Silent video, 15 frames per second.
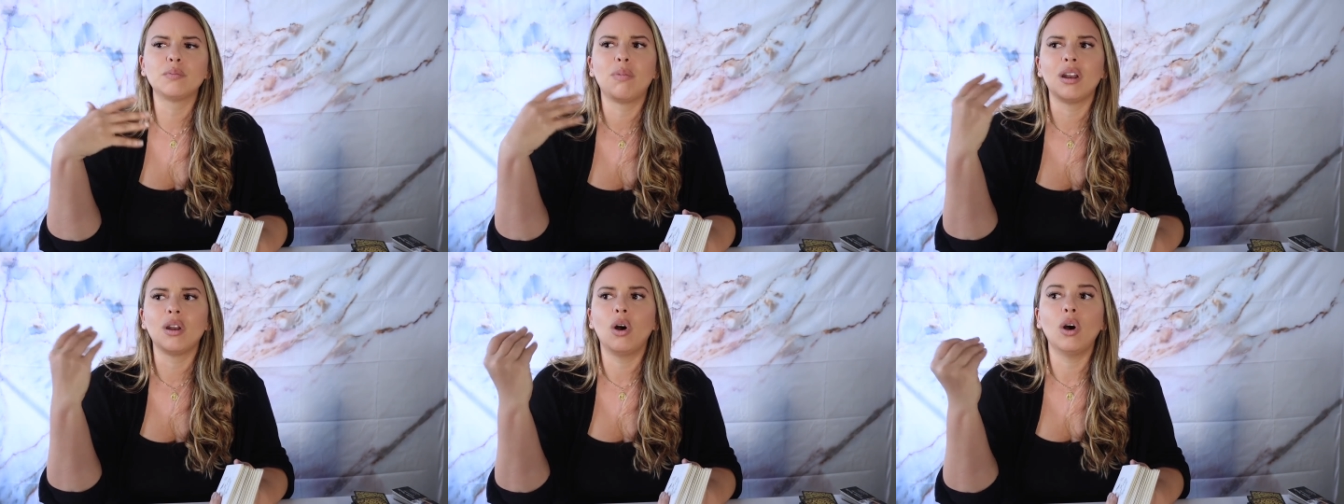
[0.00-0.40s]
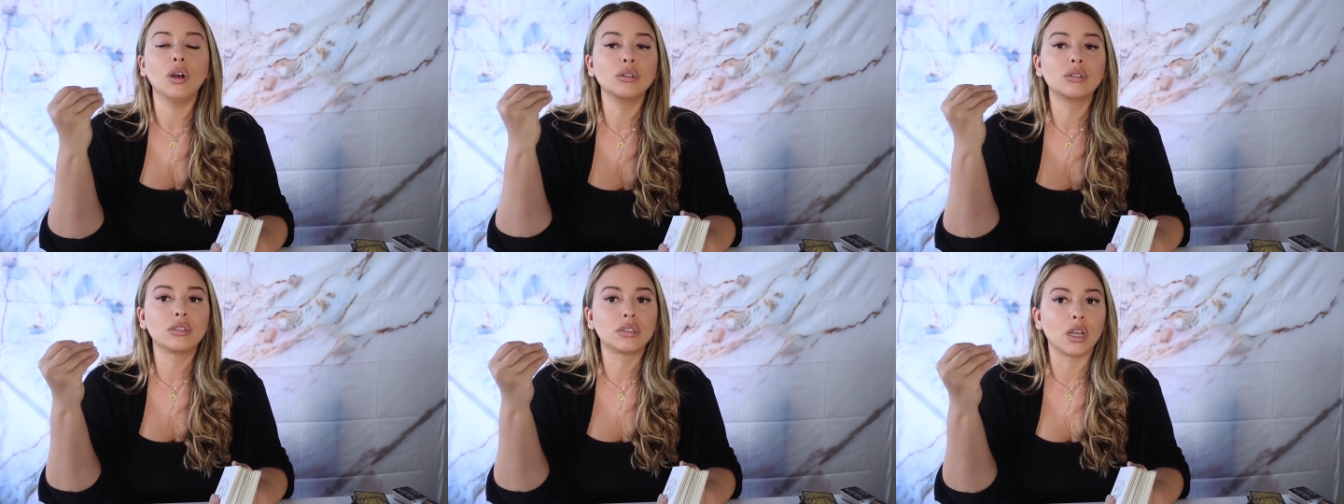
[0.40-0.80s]
but
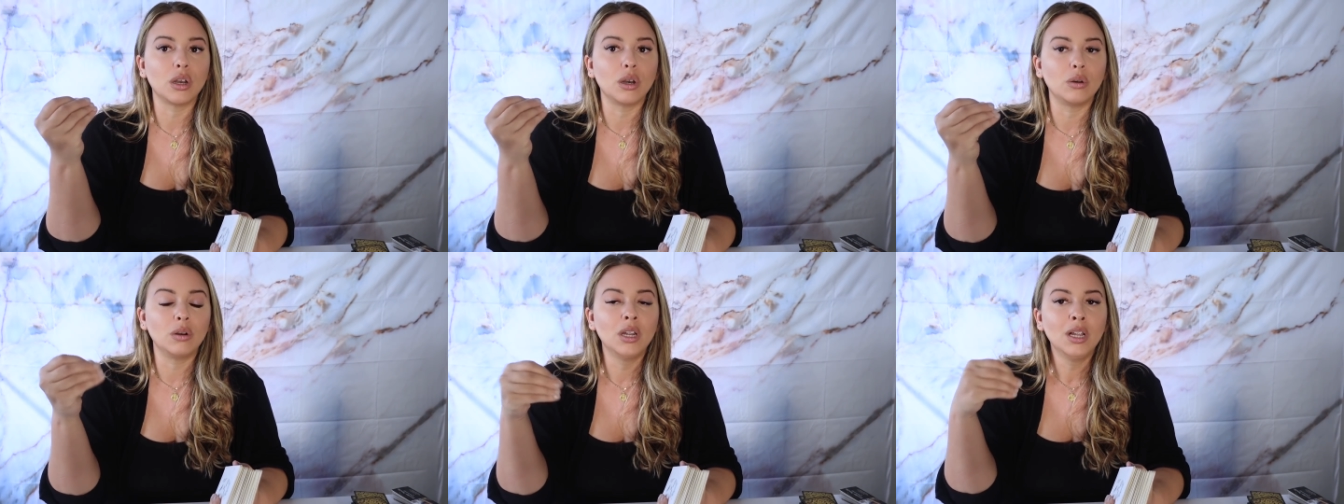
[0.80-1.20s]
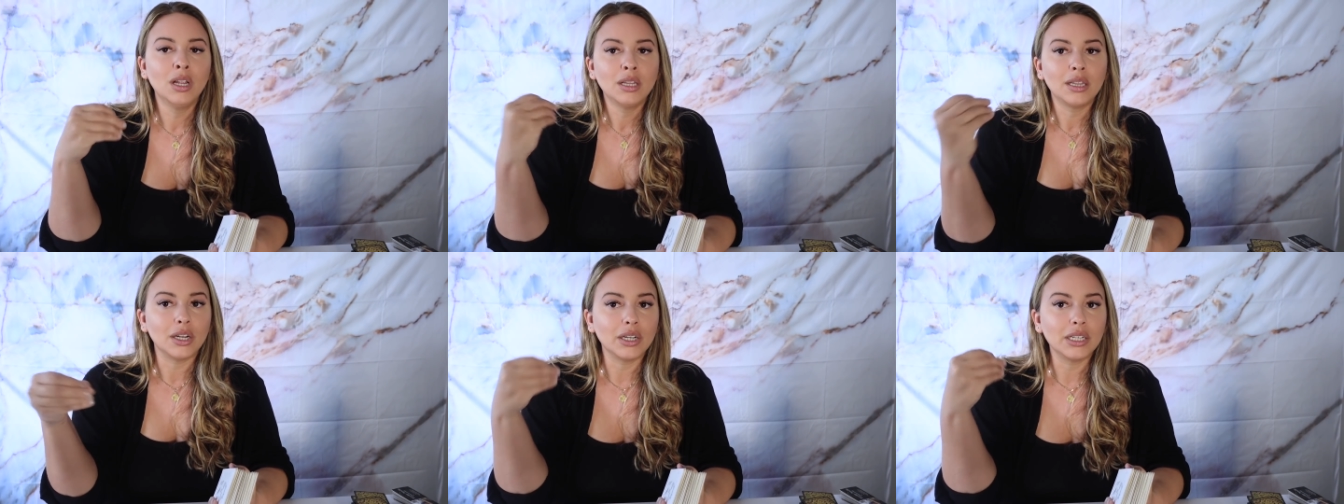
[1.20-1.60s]
also
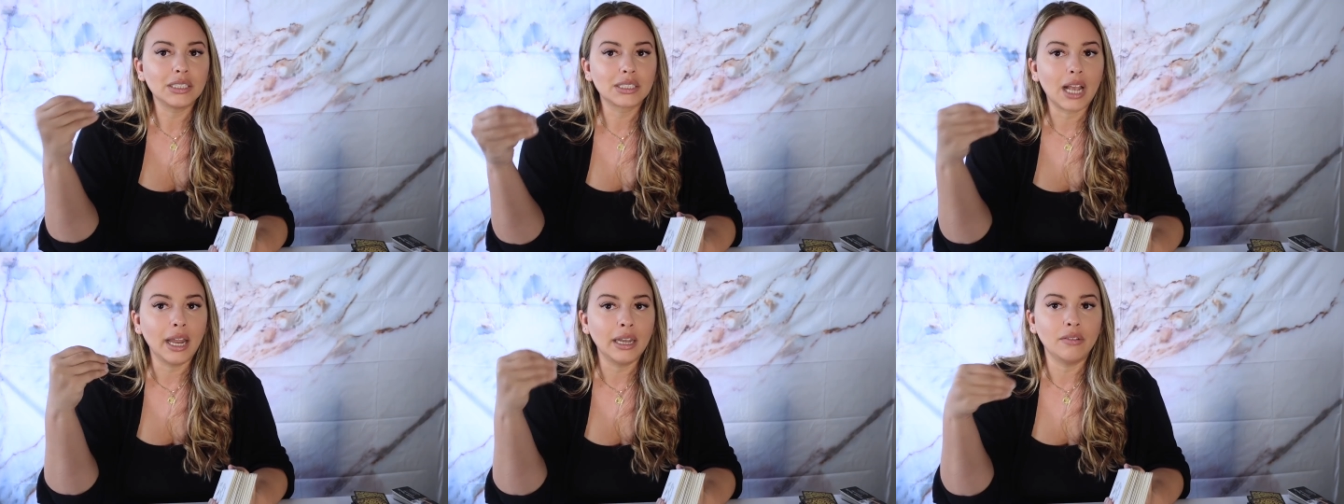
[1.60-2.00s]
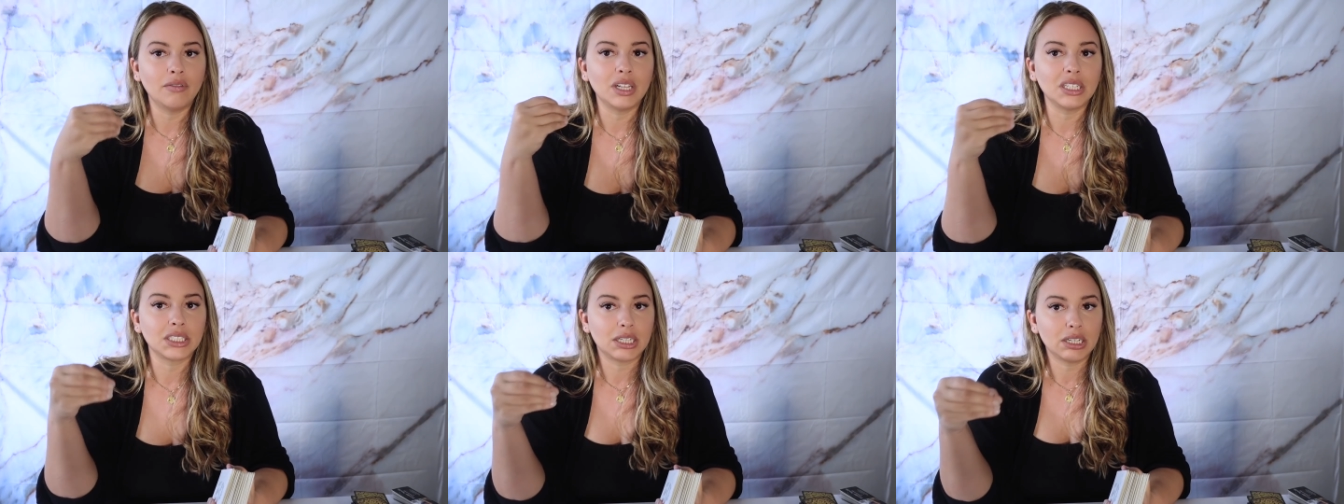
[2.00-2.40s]
there is kind of
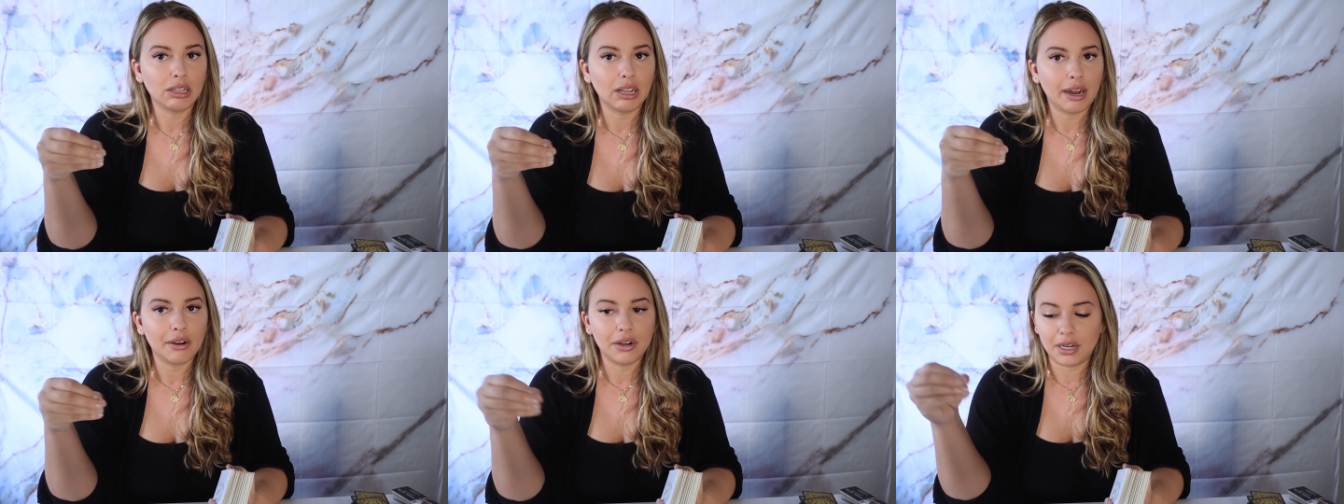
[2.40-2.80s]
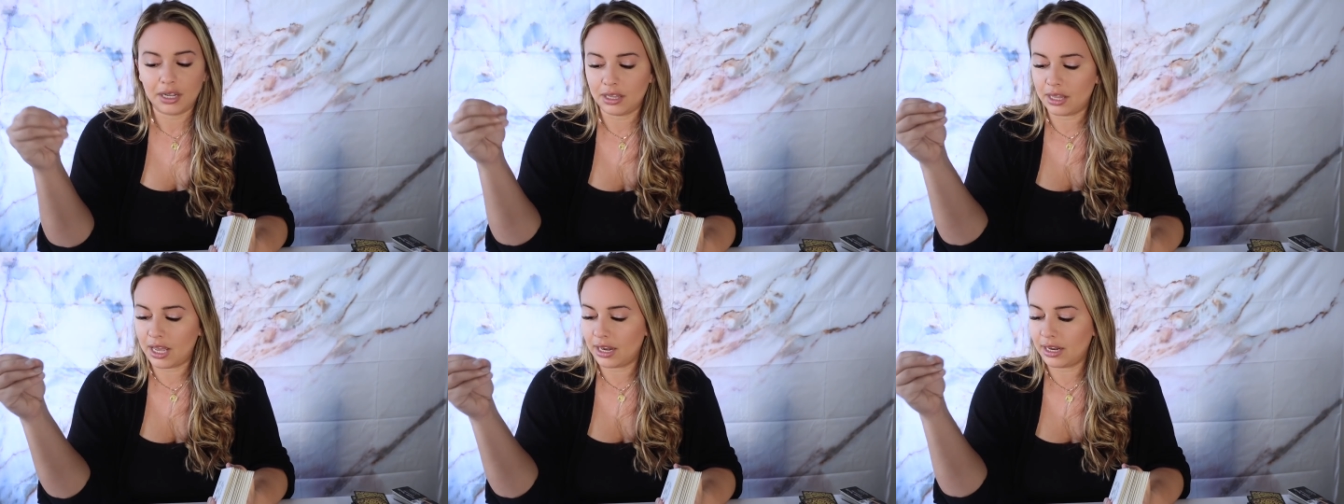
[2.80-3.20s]
this clarity
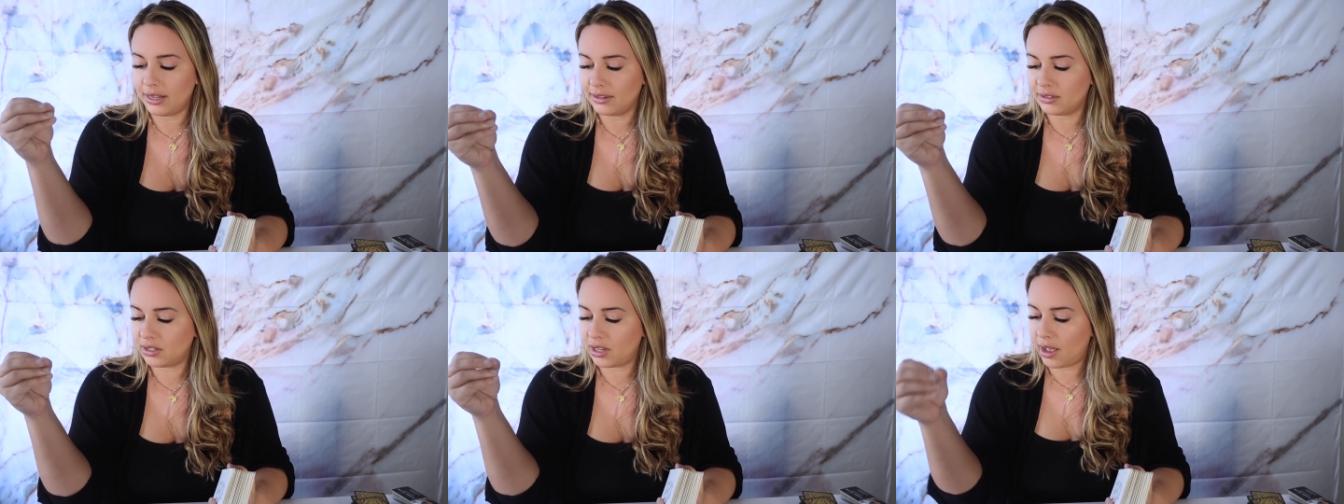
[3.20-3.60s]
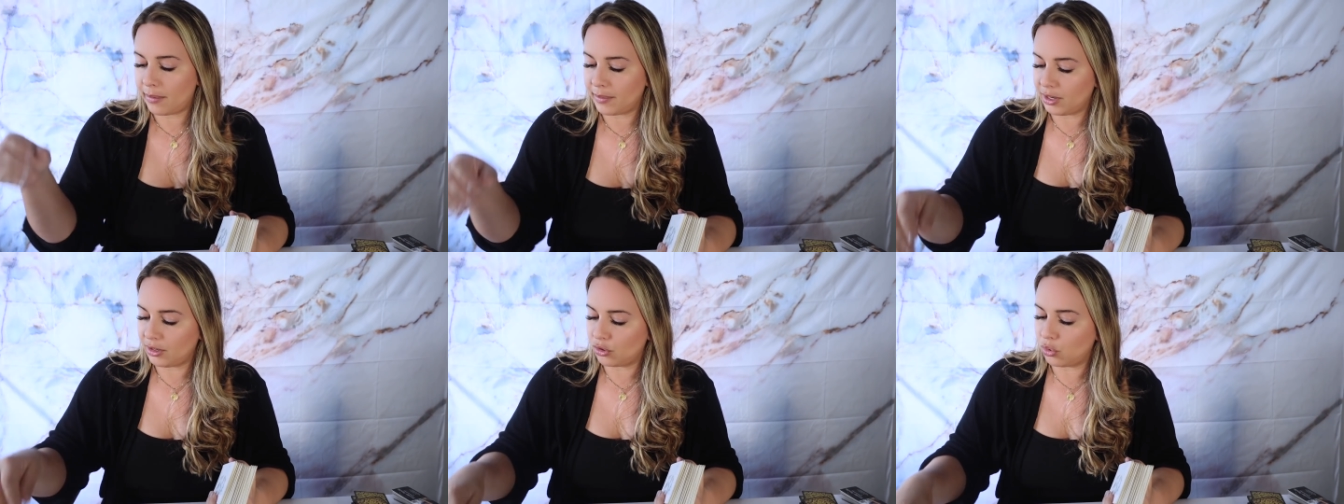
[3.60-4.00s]
that is
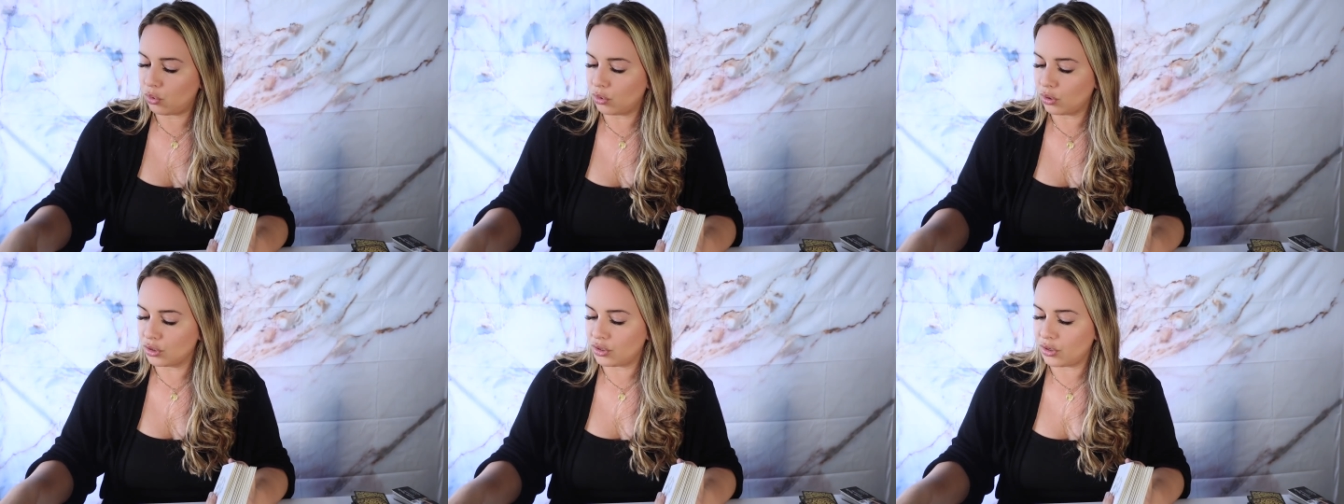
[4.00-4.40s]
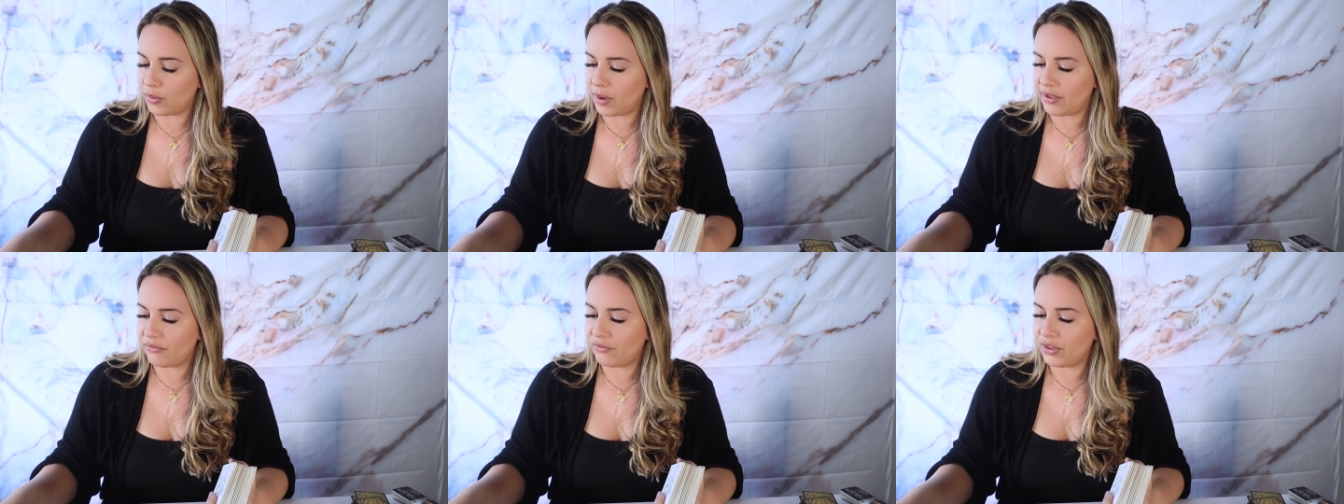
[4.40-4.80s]
coming towards you,
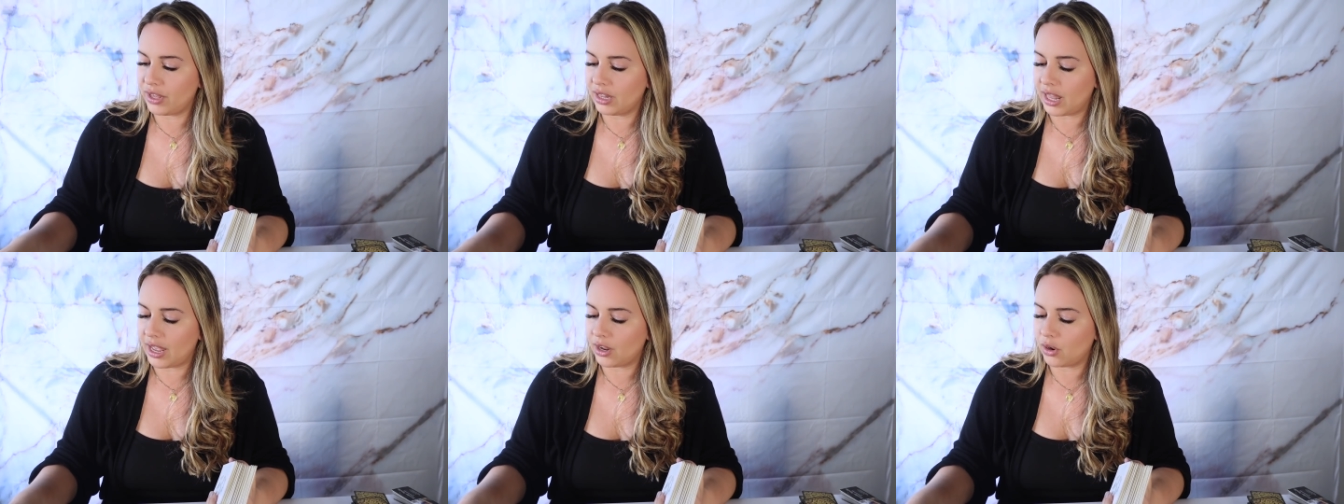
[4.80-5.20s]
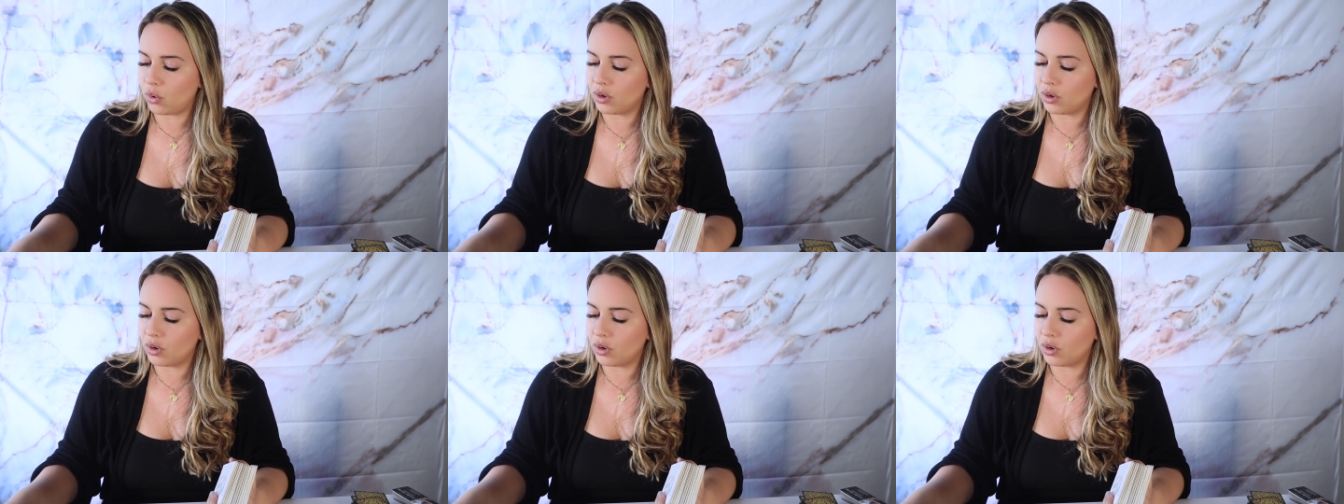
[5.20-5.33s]
I feel like,